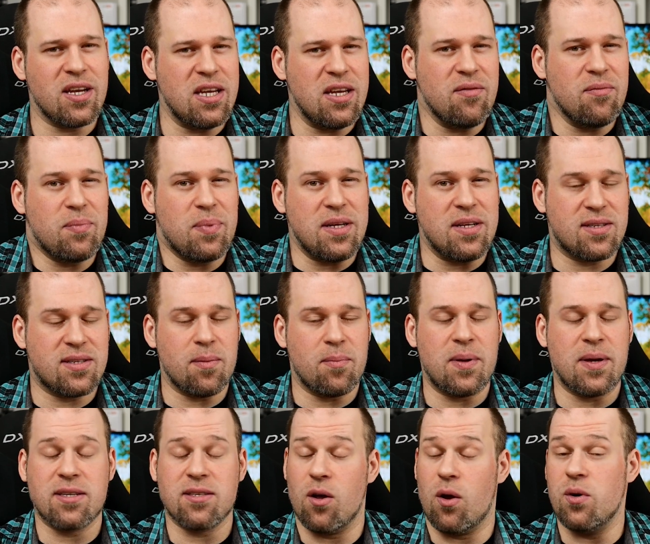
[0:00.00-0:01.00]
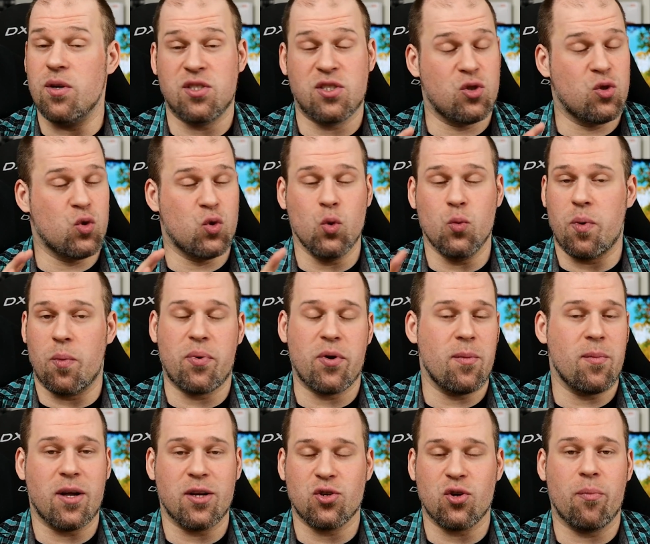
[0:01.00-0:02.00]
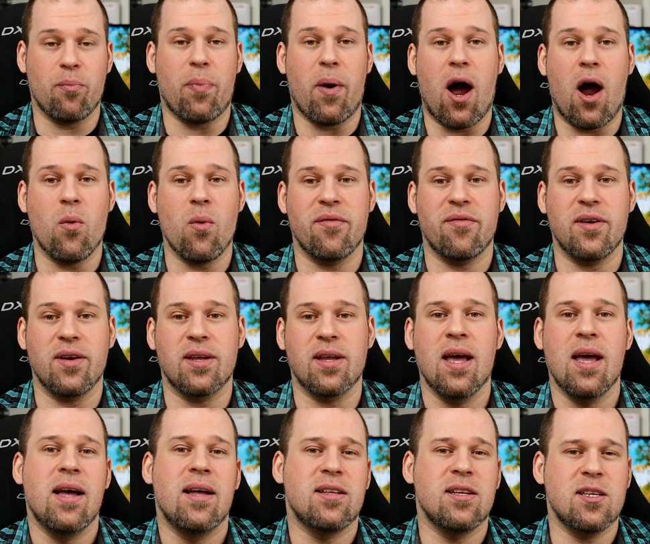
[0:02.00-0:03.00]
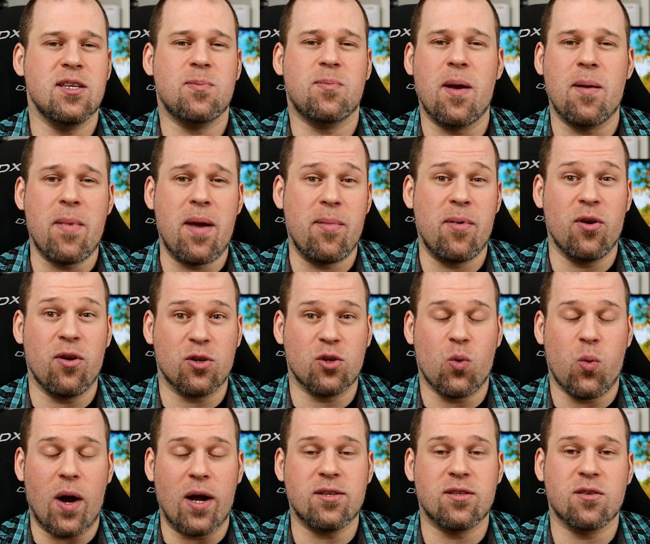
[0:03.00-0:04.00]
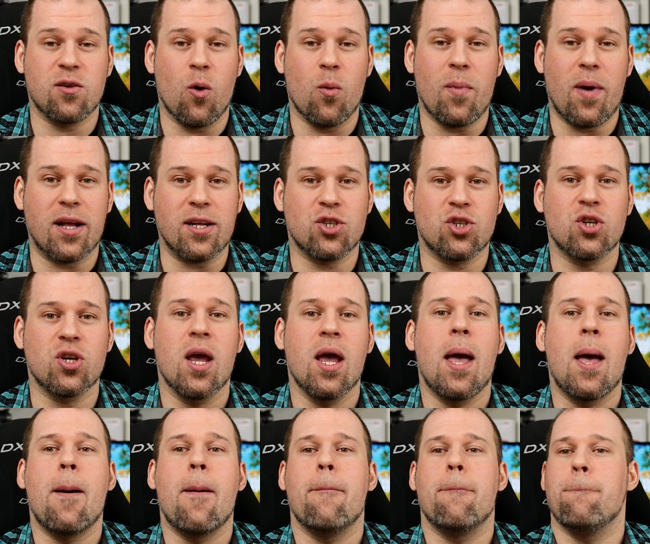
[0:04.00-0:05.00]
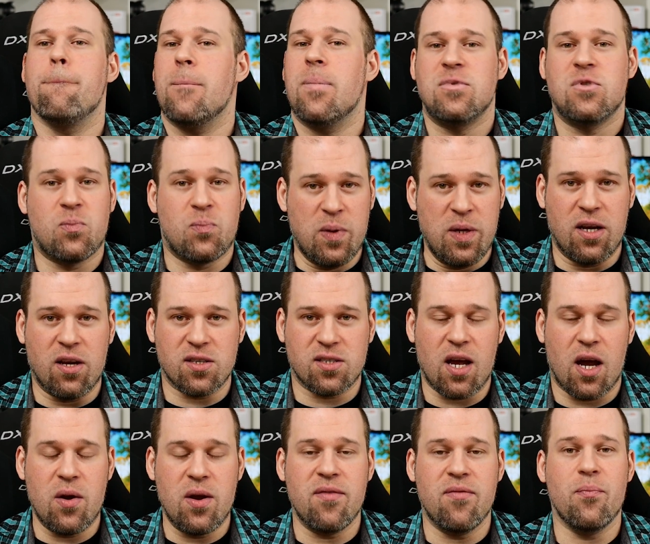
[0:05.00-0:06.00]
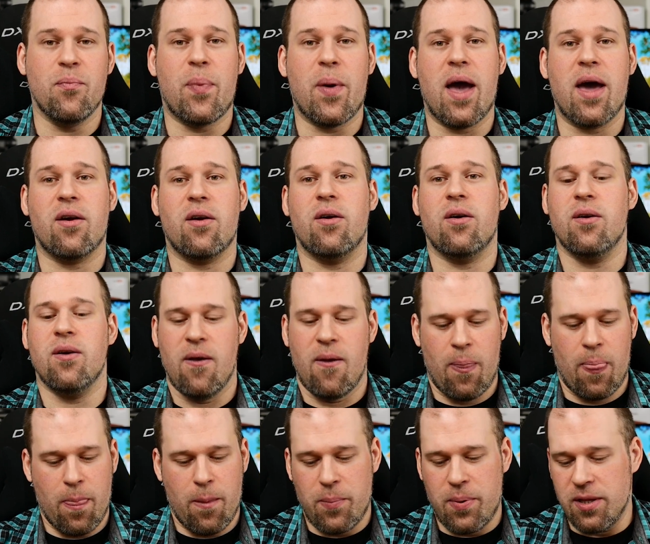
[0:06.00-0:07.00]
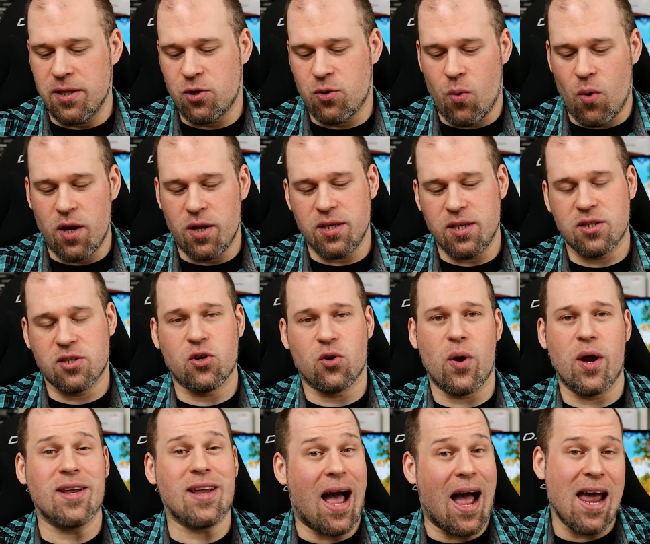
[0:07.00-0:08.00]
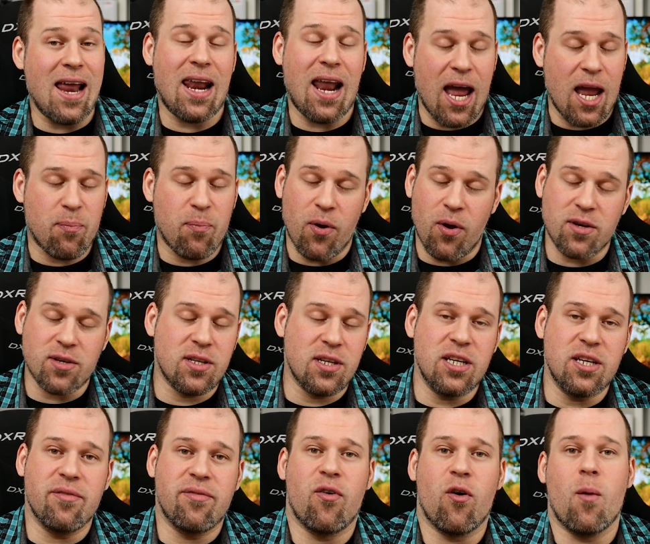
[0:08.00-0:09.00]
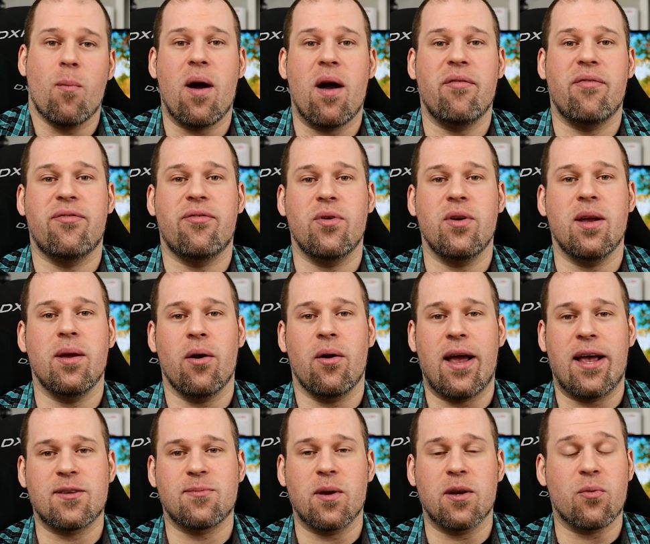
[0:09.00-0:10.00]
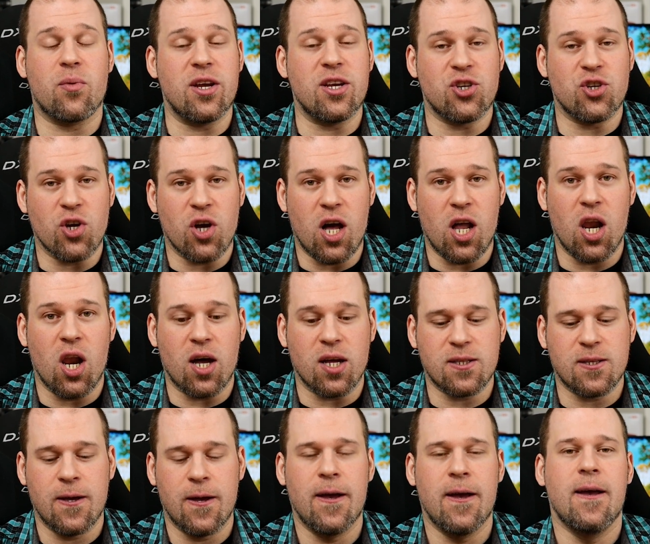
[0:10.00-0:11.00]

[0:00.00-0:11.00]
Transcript: even beats the Pixel, or is super pretty much on par with it. The display maybe not quite so much. Speakers are even better. Build quality is great. I like personally the 4:3 aspect ratio a lot.